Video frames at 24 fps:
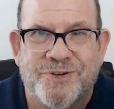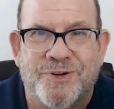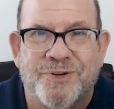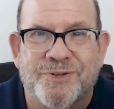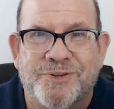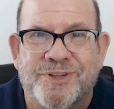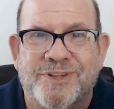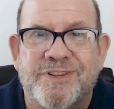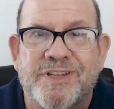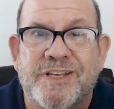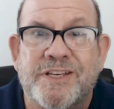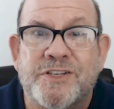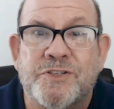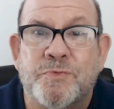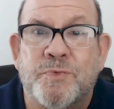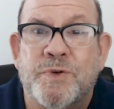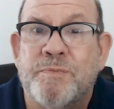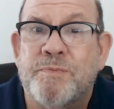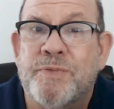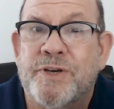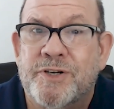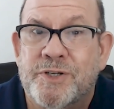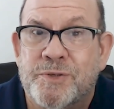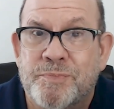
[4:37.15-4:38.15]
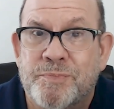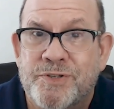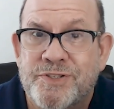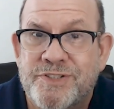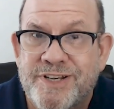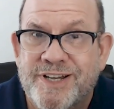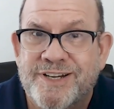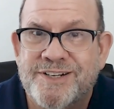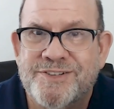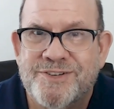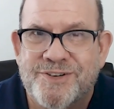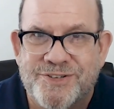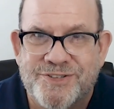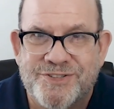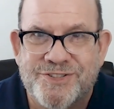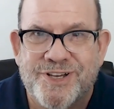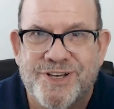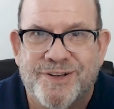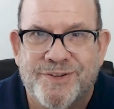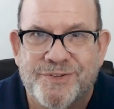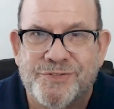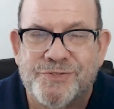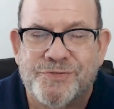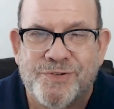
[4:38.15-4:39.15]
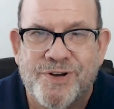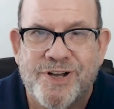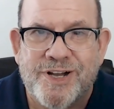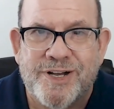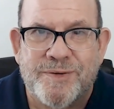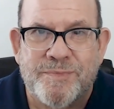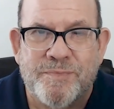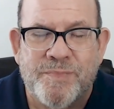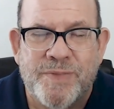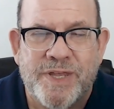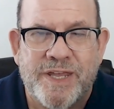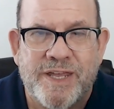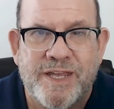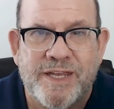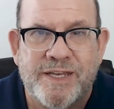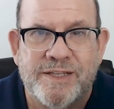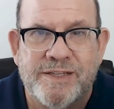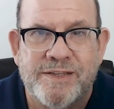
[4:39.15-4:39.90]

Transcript: all the things we better protect ourselves from.